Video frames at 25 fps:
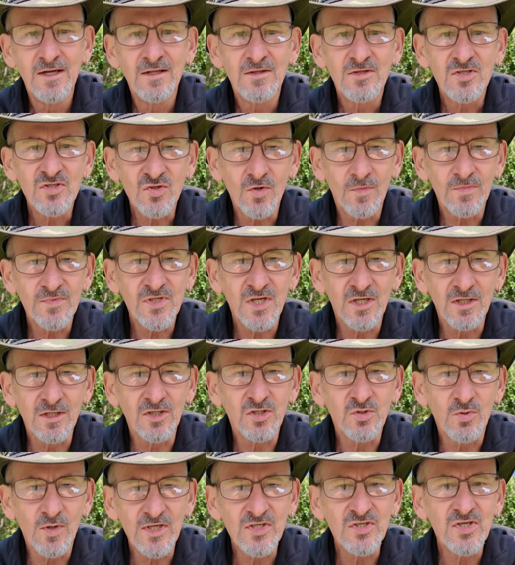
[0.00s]
Stops the little
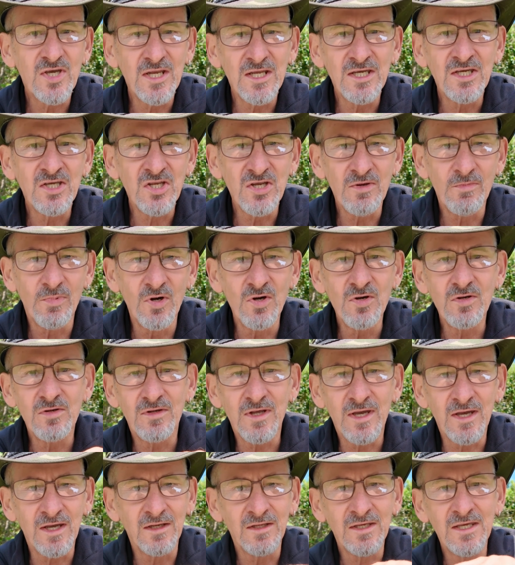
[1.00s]
twigs getting in your boot
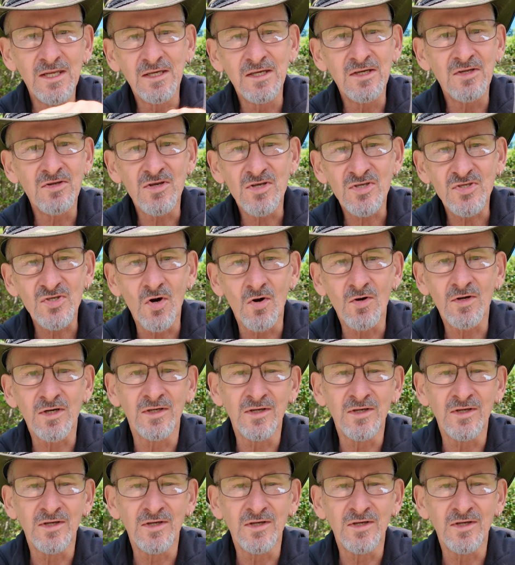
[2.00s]
and getting in your sock.